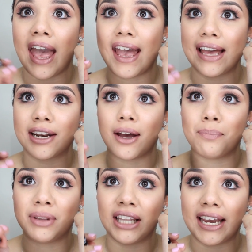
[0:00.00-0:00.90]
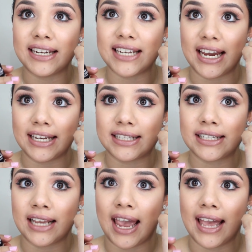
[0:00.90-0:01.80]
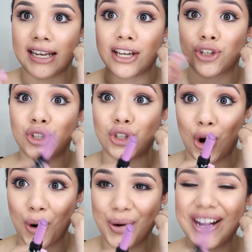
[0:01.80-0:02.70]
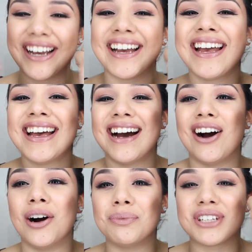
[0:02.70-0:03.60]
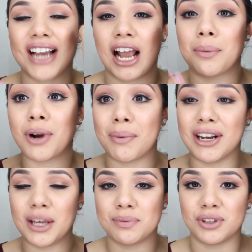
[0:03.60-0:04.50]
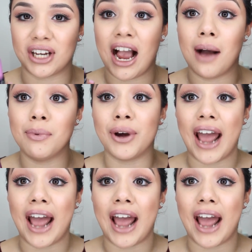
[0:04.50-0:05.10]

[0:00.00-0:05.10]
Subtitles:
and Playdate and Stone to kind of put on my lips with the combo.